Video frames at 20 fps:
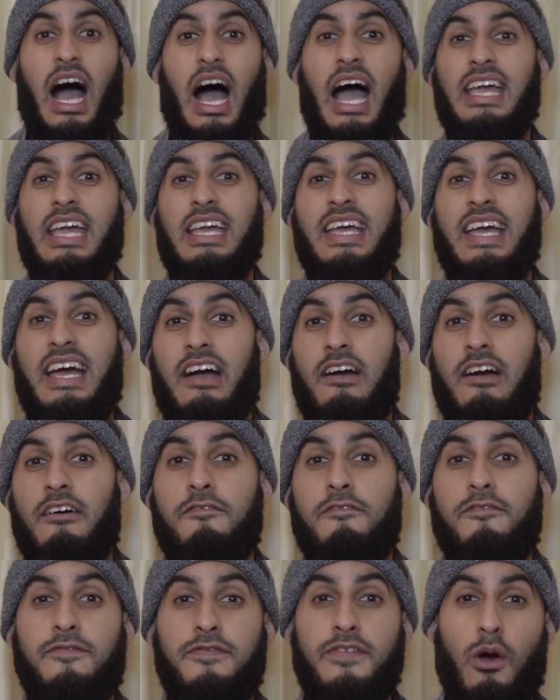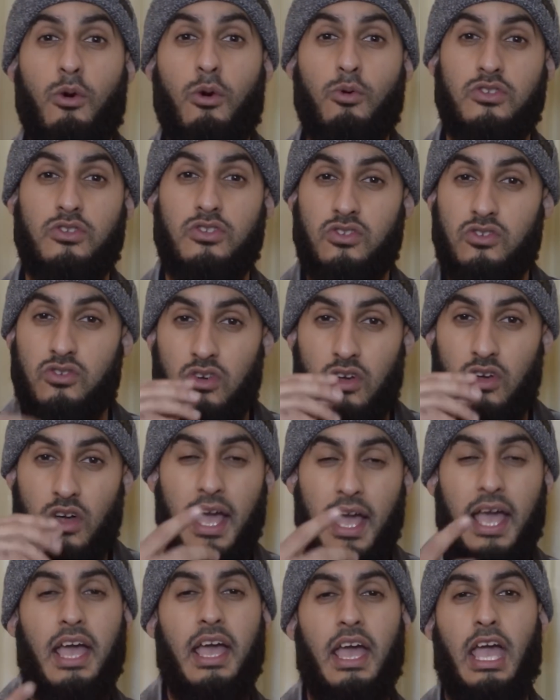I felt
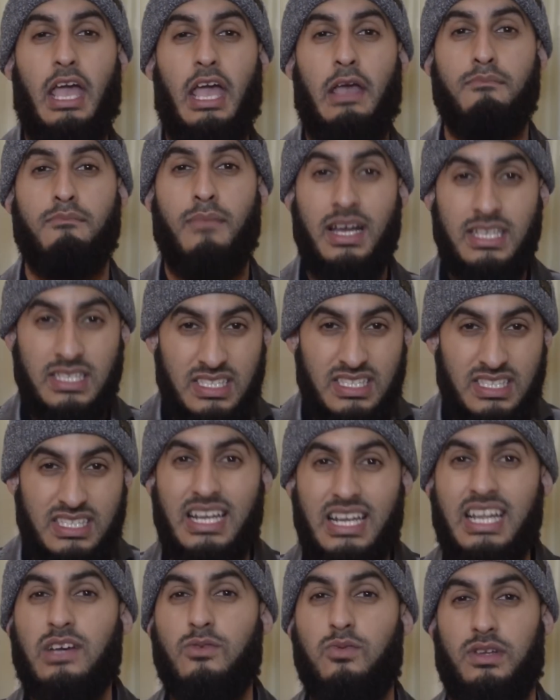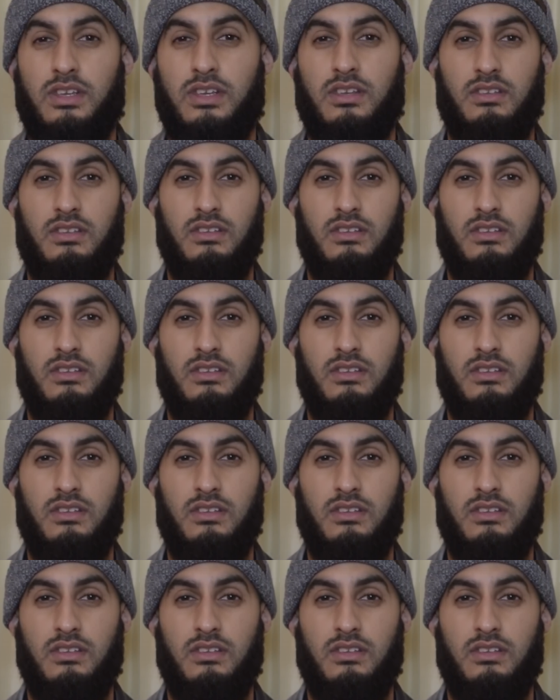a man's liquid,